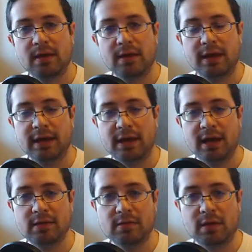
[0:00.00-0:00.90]
Hey
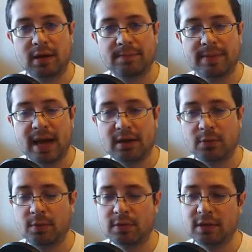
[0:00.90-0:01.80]
guys, I'm back
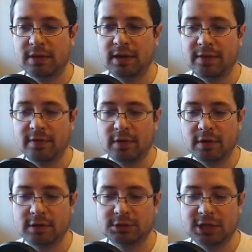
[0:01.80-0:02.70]
with
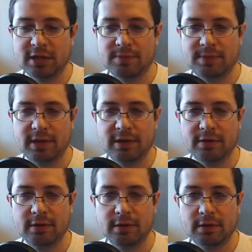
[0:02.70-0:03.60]
another chess
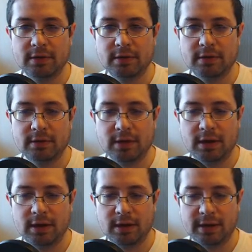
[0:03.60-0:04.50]
beginner
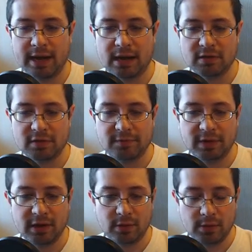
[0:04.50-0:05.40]
analysis
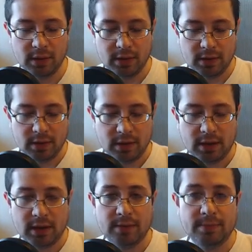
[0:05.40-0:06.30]
video.
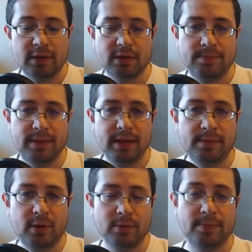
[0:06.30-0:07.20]
It's been
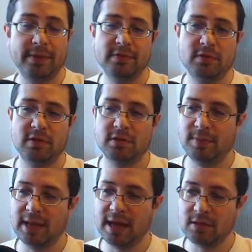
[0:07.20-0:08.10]
about a month since
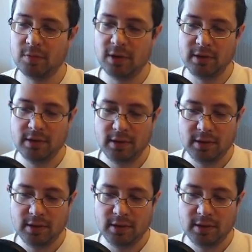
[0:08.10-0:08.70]
my last one.